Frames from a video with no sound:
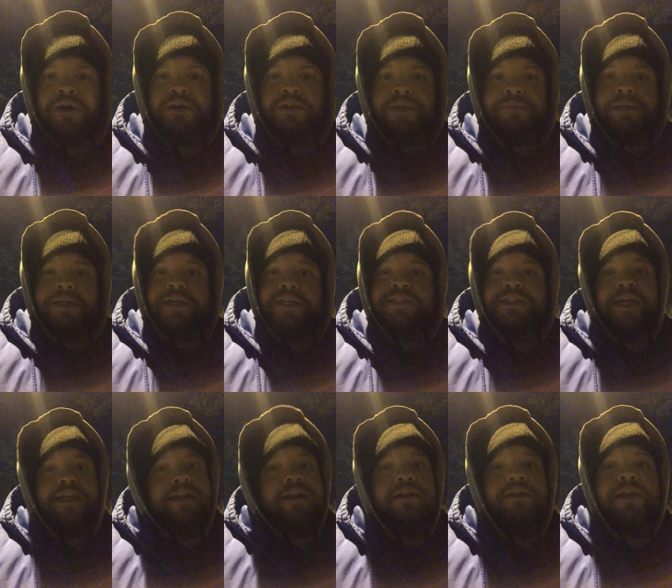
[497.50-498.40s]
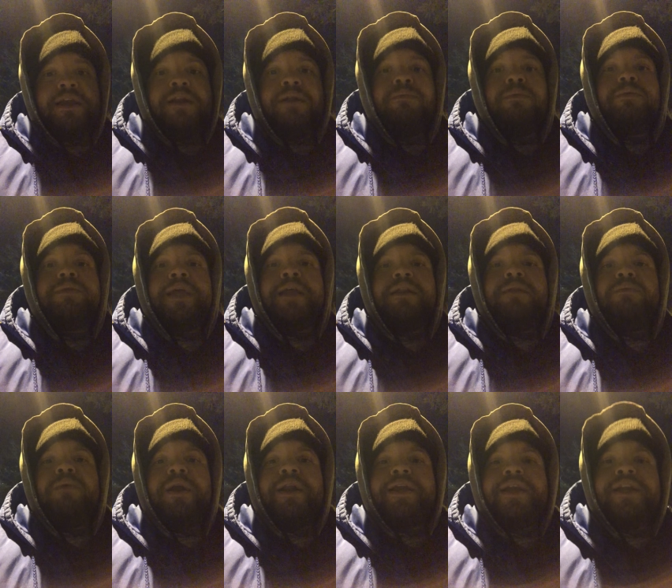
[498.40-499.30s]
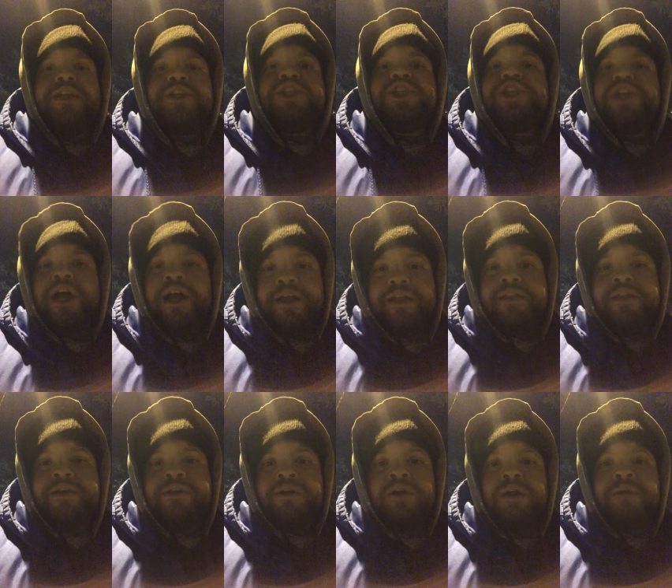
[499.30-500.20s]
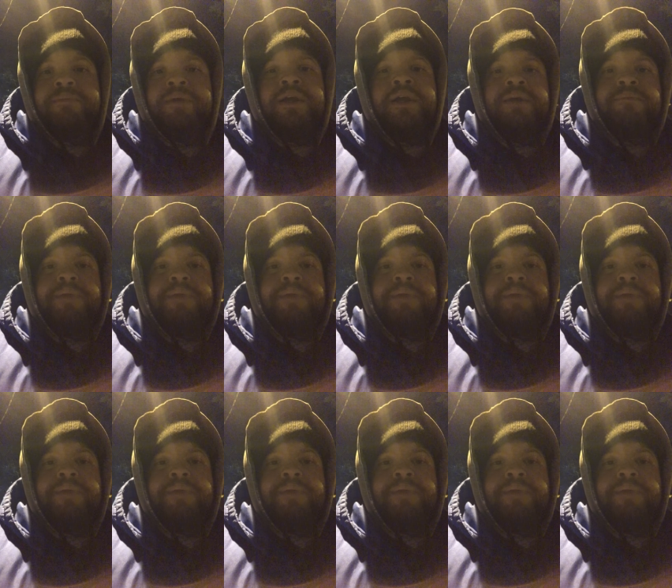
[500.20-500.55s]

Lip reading: early because they didn't want to get a shot in their arm